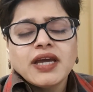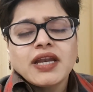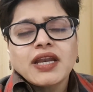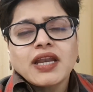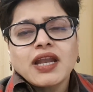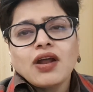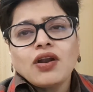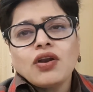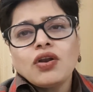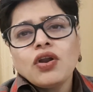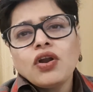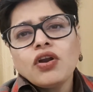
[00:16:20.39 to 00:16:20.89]

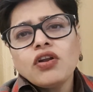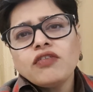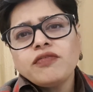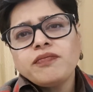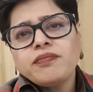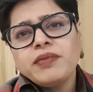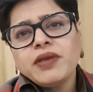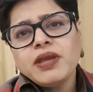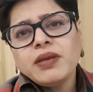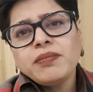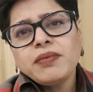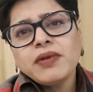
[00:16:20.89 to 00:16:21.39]
Now, a lot of
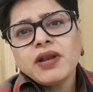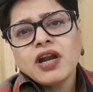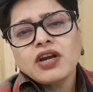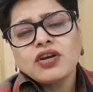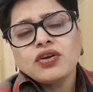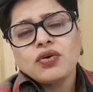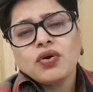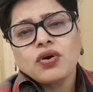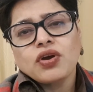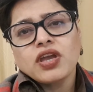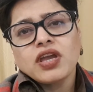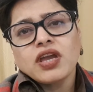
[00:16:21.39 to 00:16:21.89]
people are
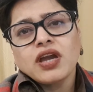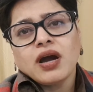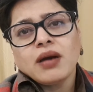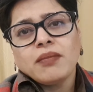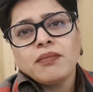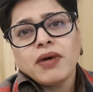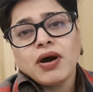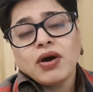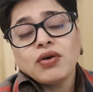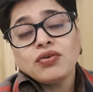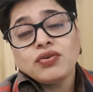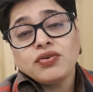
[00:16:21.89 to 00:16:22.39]
talking
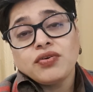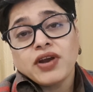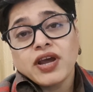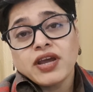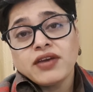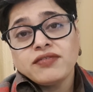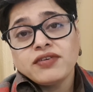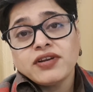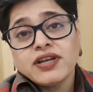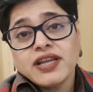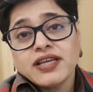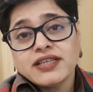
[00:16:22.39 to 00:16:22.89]
about
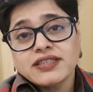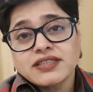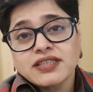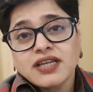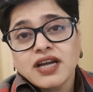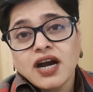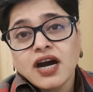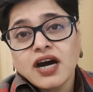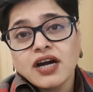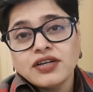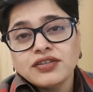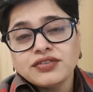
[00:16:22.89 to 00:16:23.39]
driverless
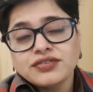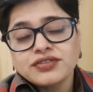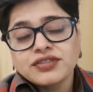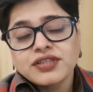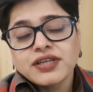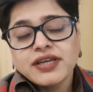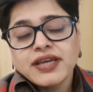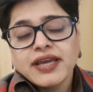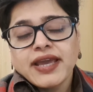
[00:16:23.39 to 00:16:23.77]
cars.